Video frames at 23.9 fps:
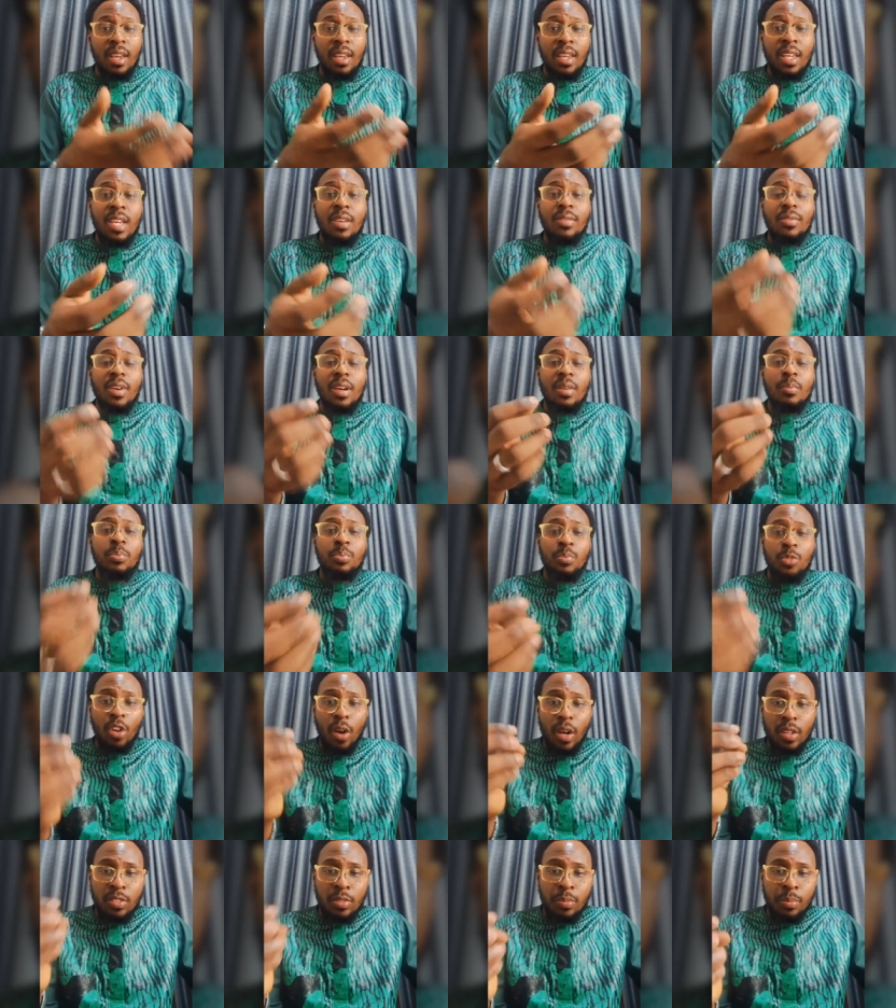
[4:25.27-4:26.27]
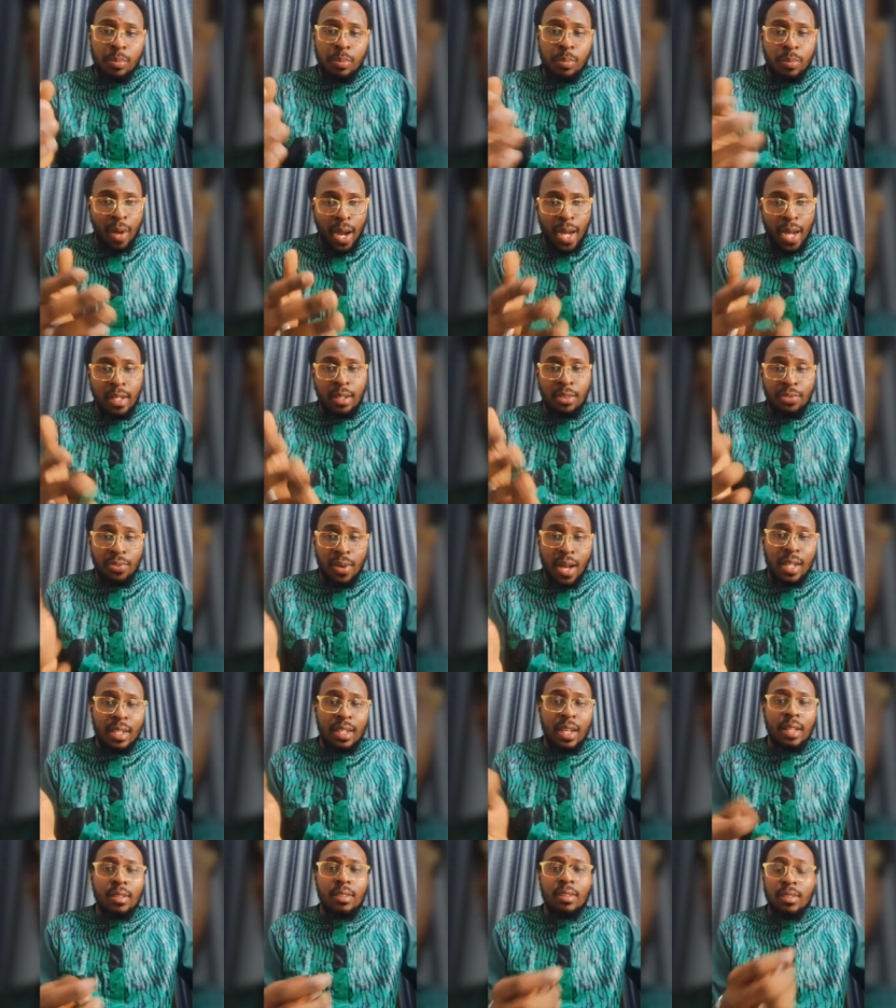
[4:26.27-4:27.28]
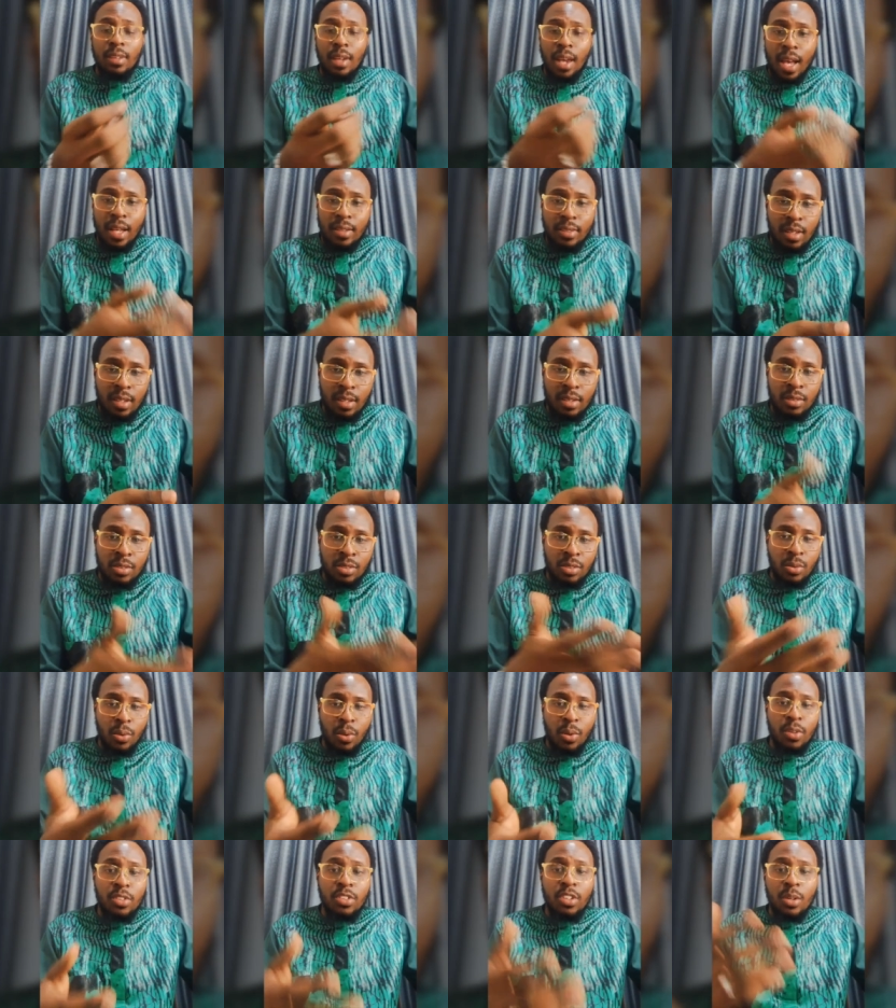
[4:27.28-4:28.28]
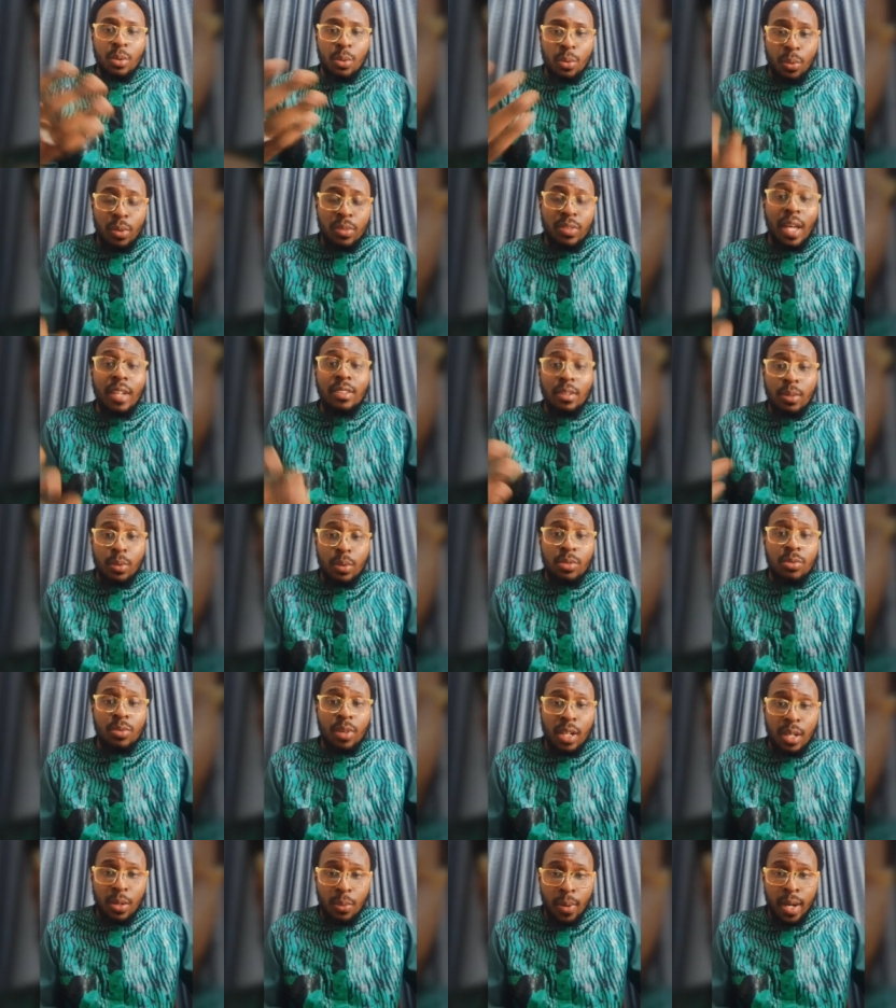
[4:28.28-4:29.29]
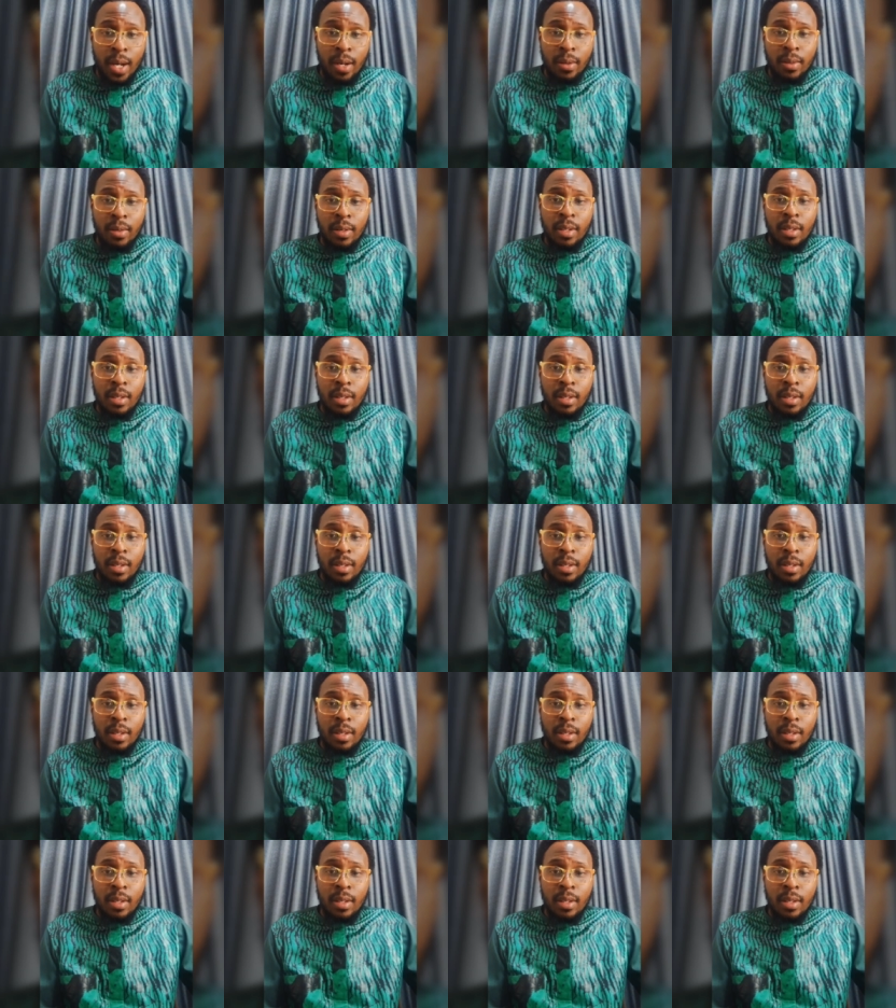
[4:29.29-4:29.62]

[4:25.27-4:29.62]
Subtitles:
if just by the fact that she has a store, she cooks, and she cooks really well,